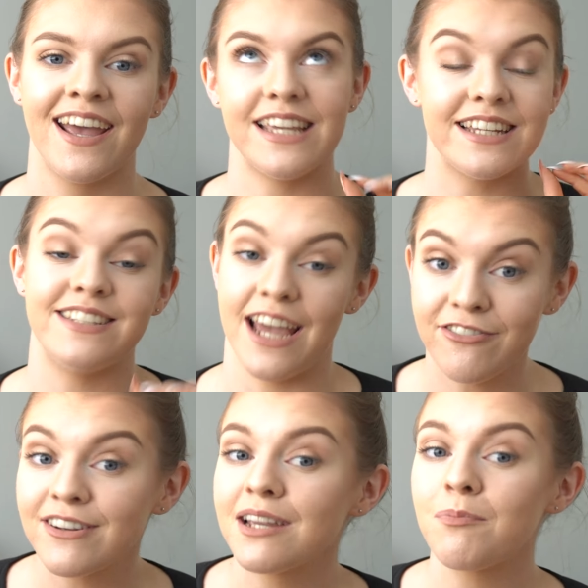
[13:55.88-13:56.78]
It
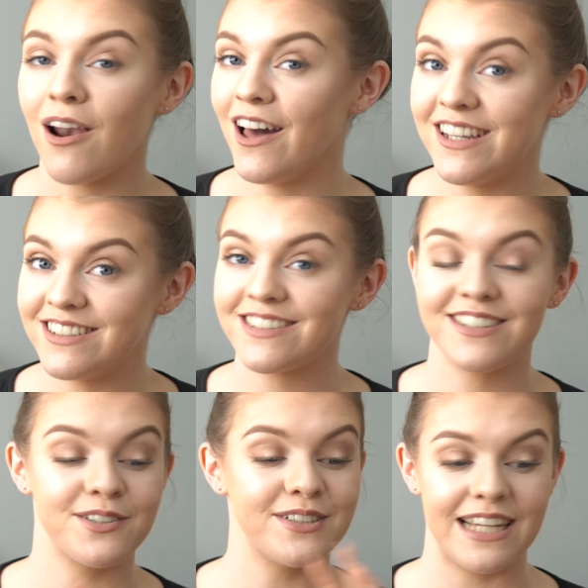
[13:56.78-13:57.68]
definitely applies
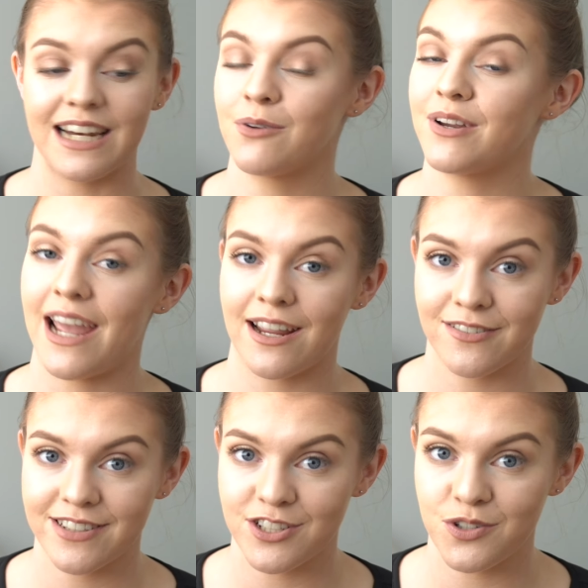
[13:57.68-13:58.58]
to dealing with
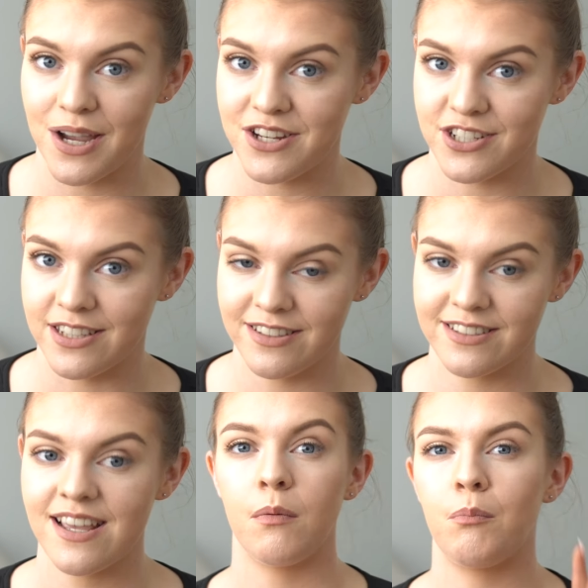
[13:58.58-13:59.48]
negative situations,